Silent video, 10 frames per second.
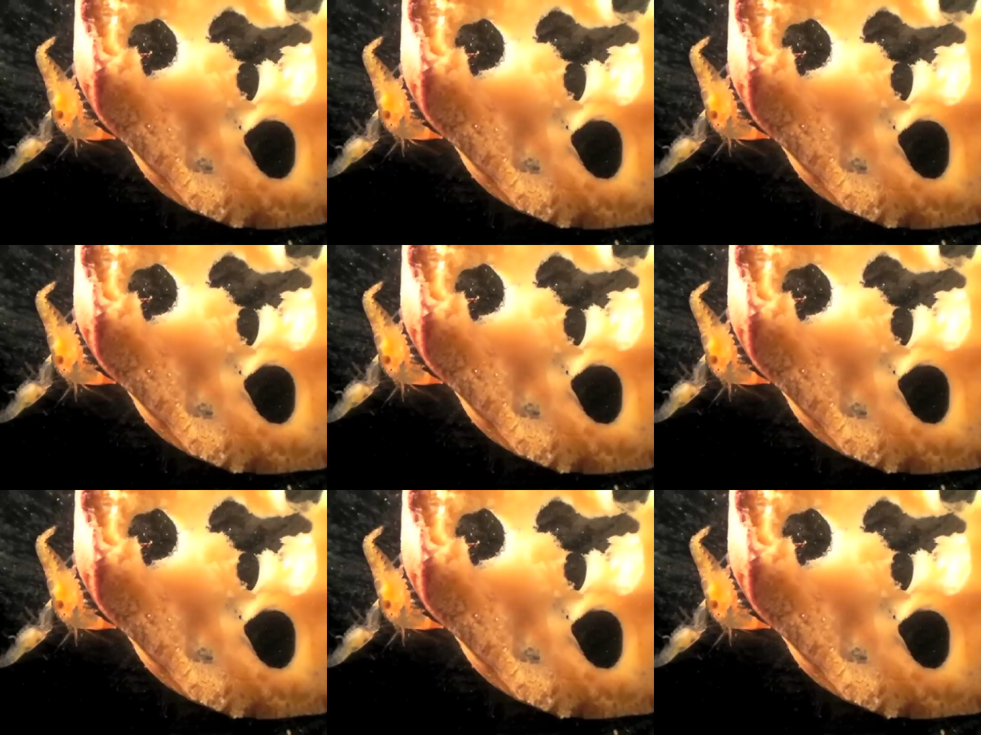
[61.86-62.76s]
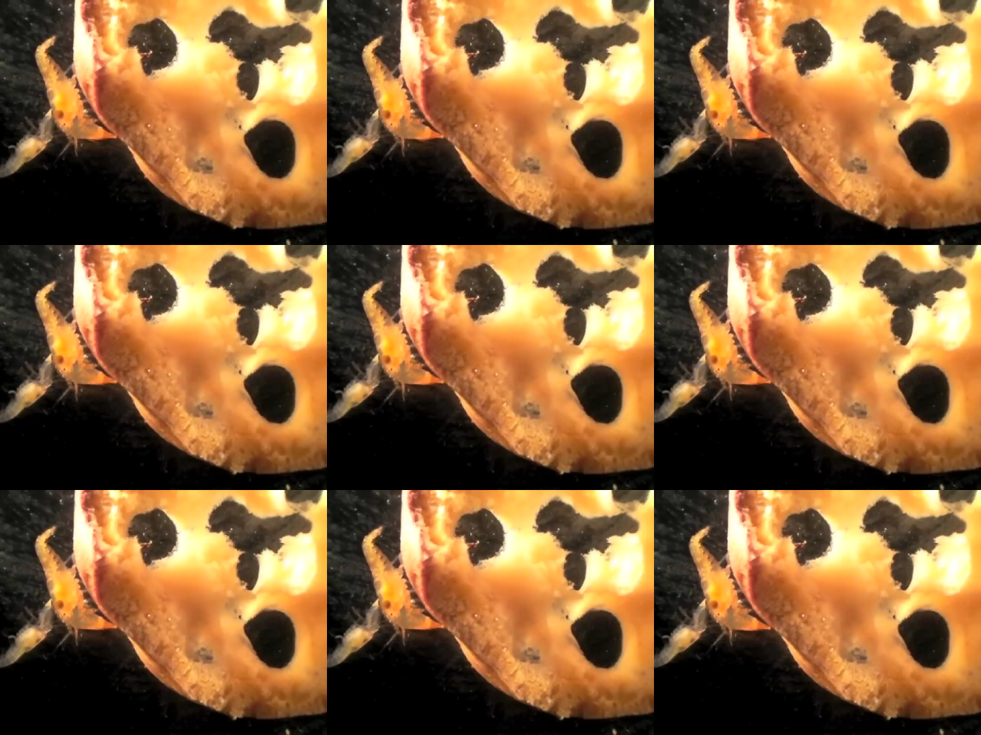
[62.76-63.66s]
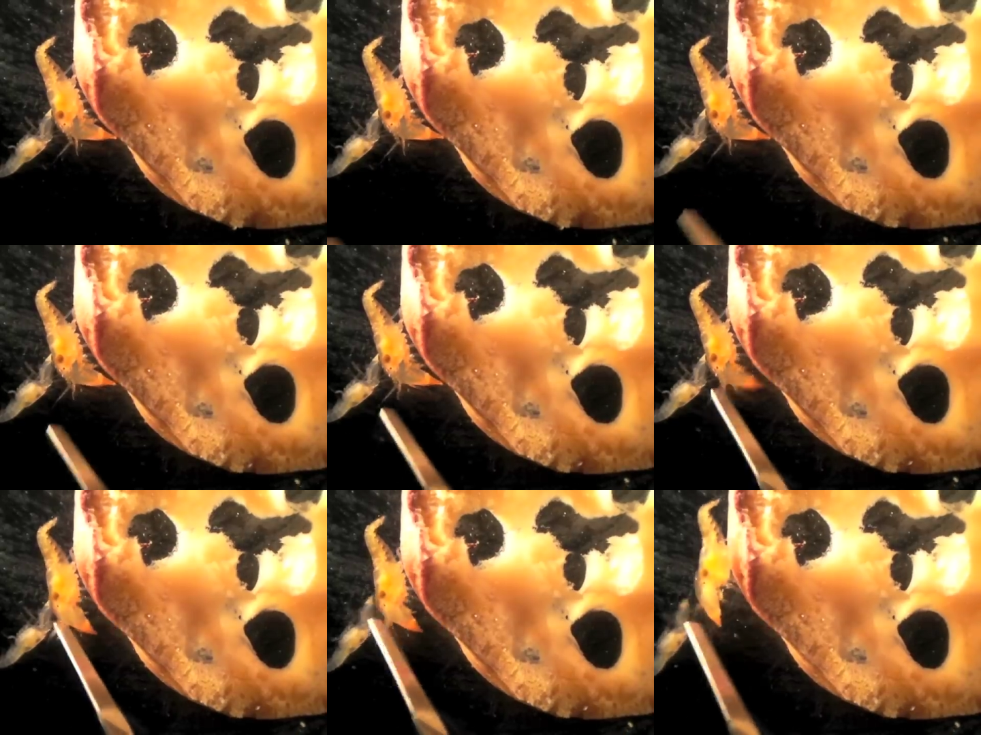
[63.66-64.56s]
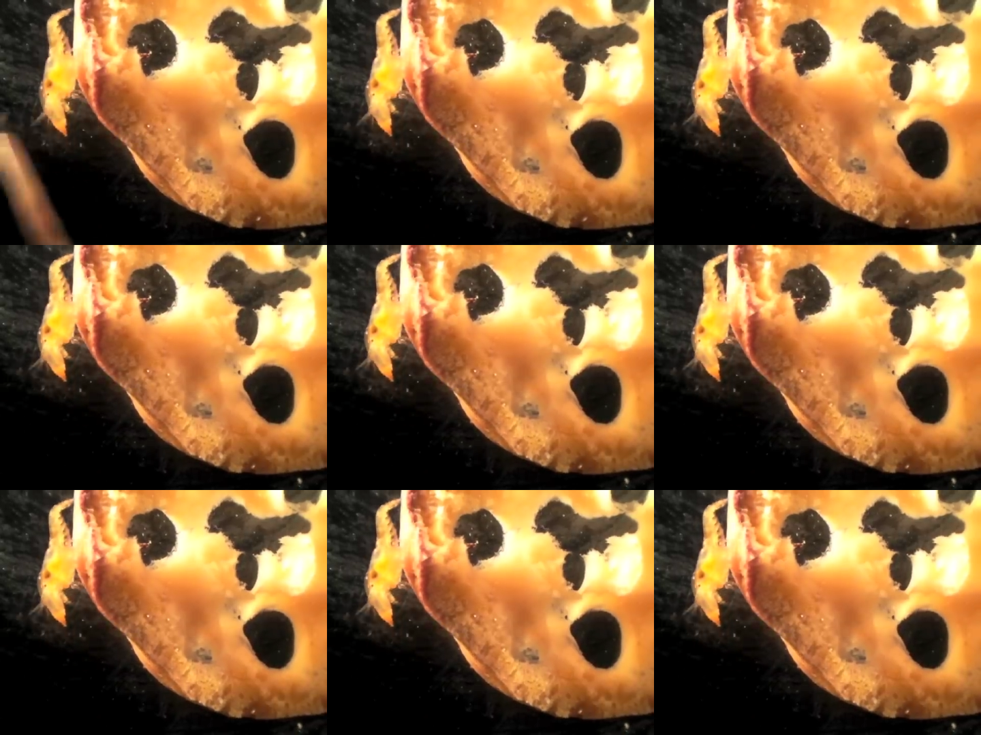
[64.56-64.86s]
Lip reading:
(no speaker visible)